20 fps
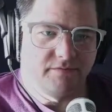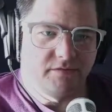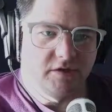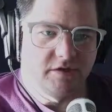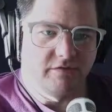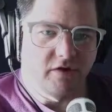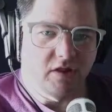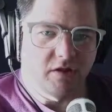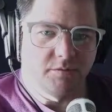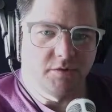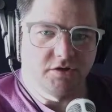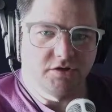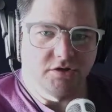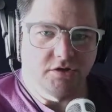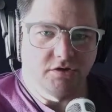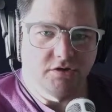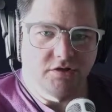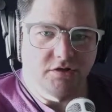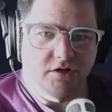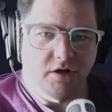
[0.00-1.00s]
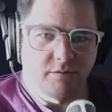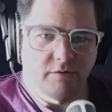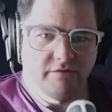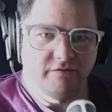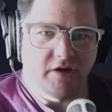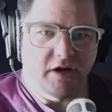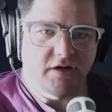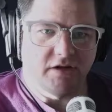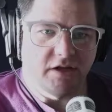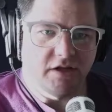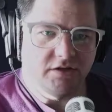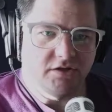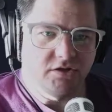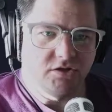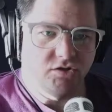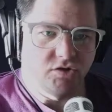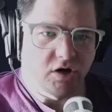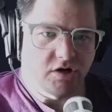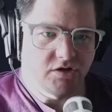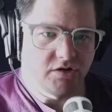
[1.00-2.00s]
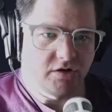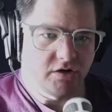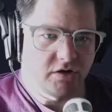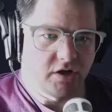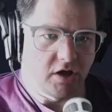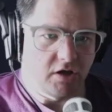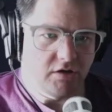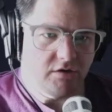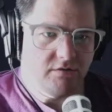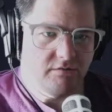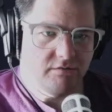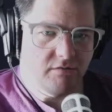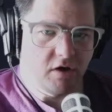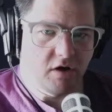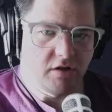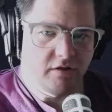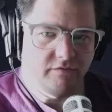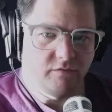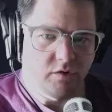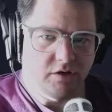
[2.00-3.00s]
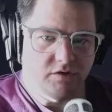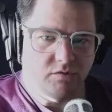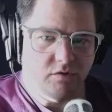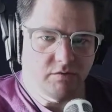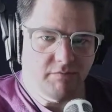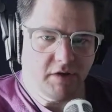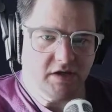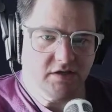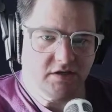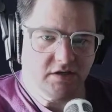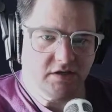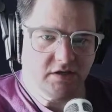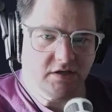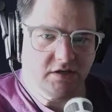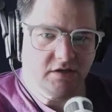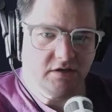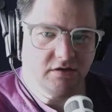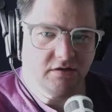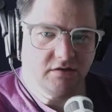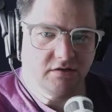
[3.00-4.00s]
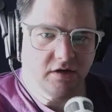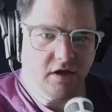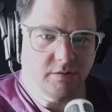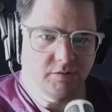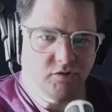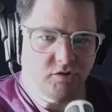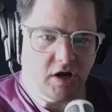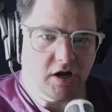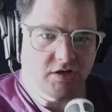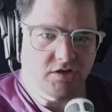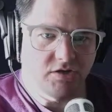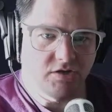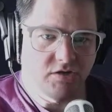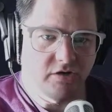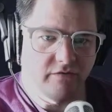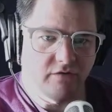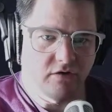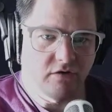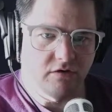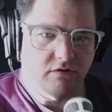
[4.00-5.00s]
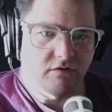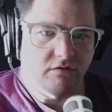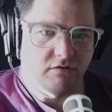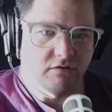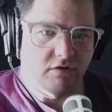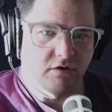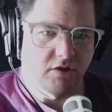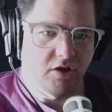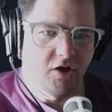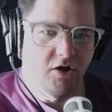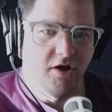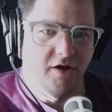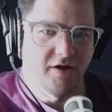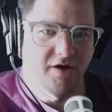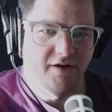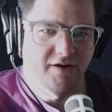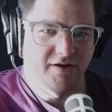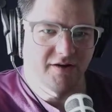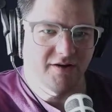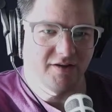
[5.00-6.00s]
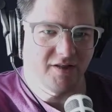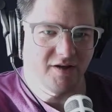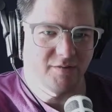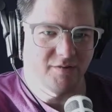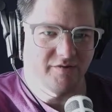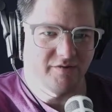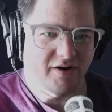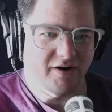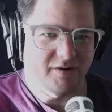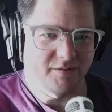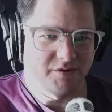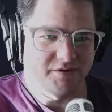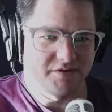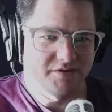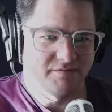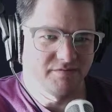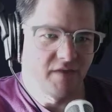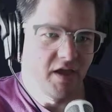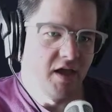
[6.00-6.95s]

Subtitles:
Developers used a number of techniques to structure their code, all of which were basically abstractions over global variables.